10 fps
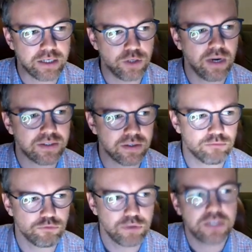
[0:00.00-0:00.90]
You as a
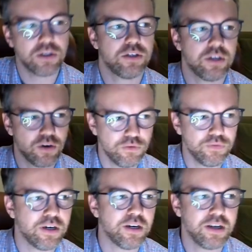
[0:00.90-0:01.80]
researcher
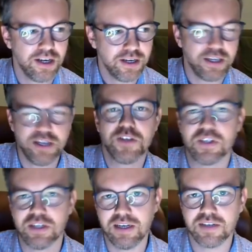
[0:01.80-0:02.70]
over years
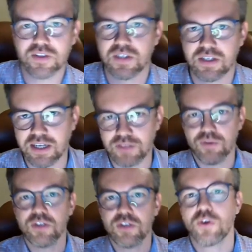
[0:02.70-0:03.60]
and years as a, as a
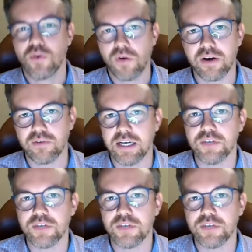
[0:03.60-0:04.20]
research cohort, right?